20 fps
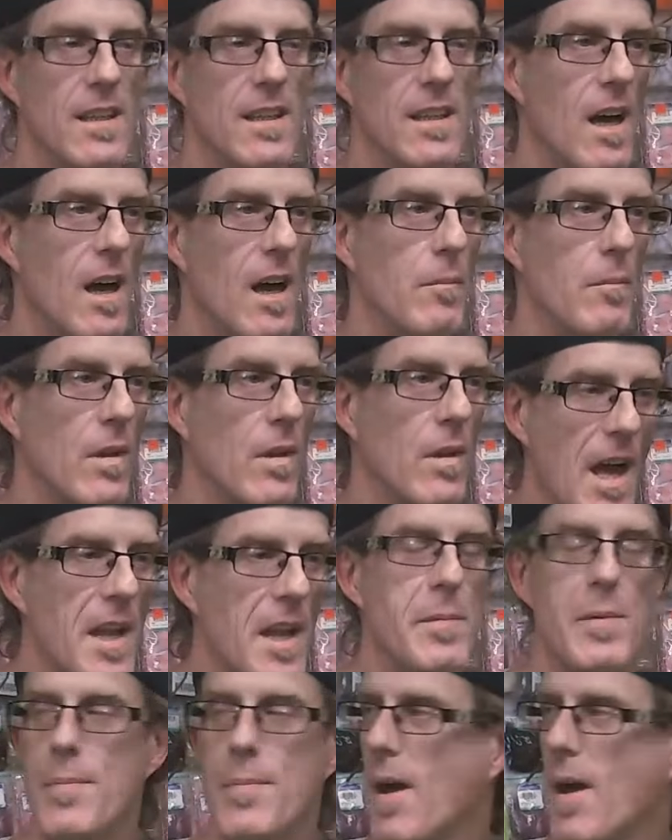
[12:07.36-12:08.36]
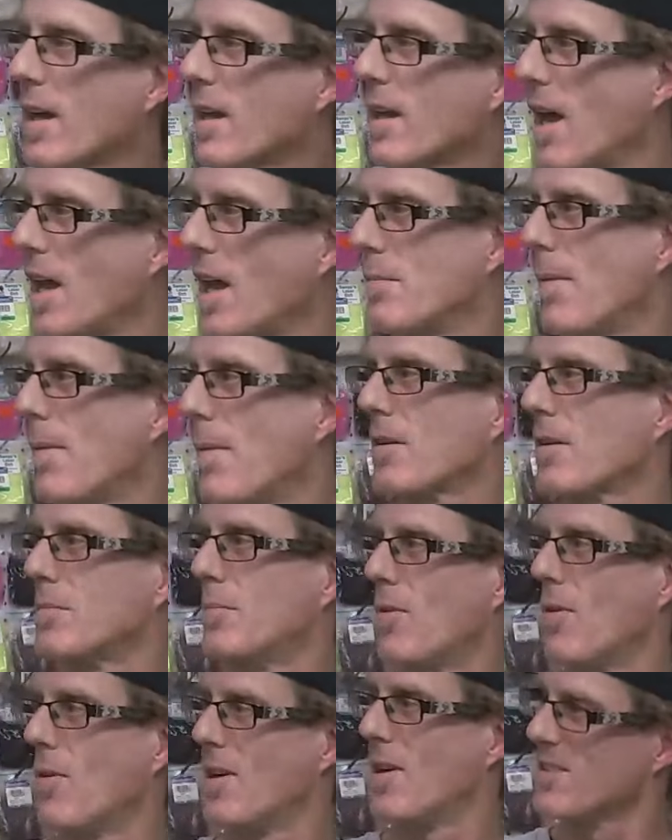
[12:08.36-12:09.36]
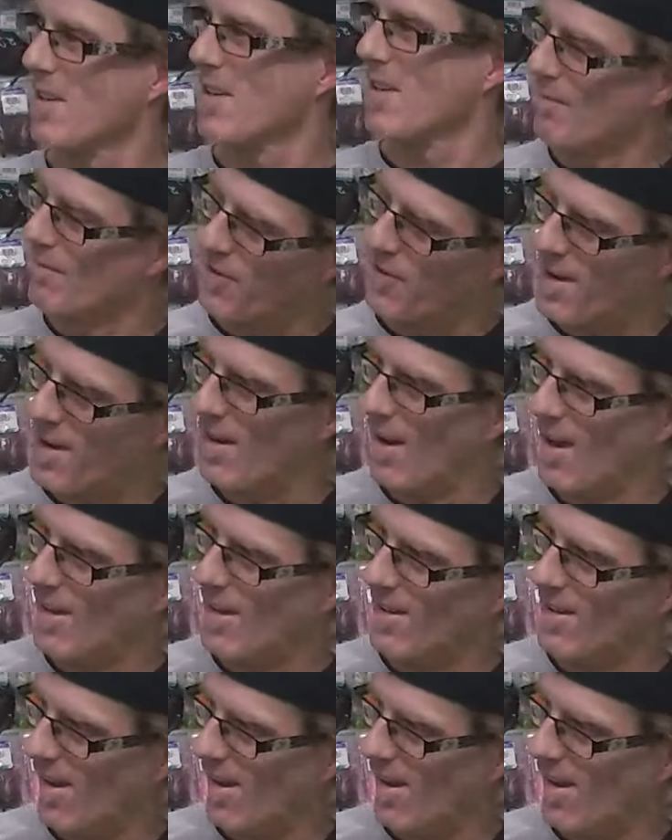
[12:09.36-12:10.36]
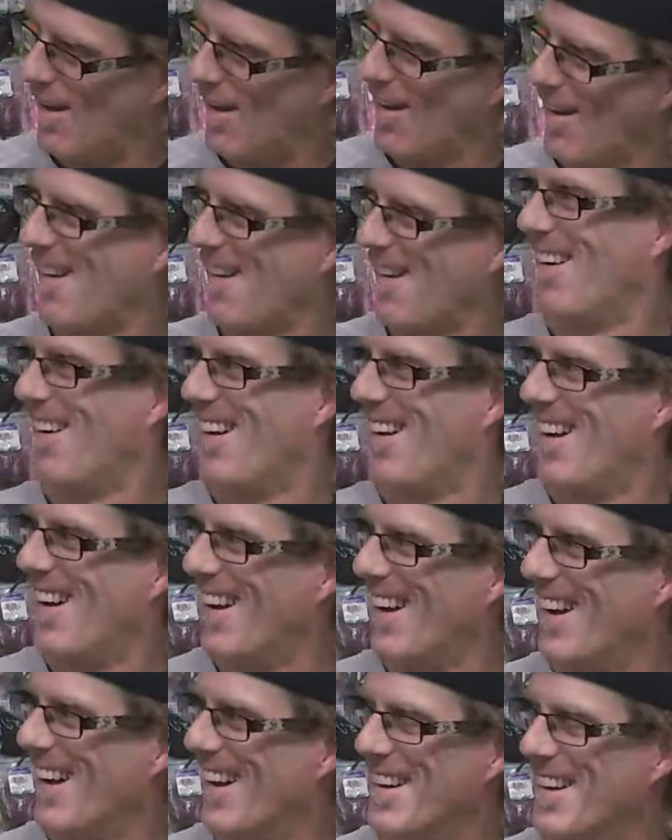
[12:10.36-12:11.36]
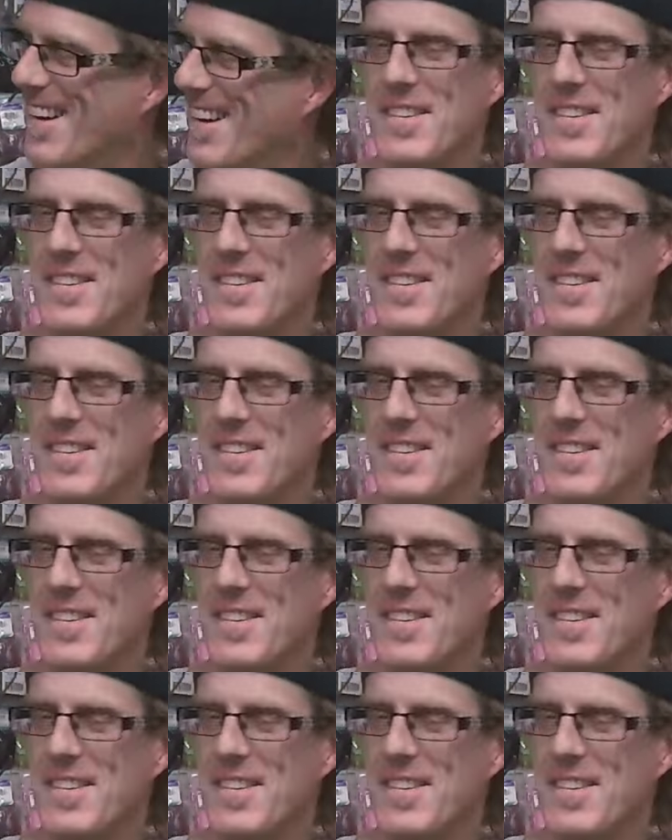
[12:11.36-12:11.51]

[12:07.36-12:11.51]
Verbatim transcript: Um, glad to be back. Glad to be back with the boys on Friday night. Yeah, that's right.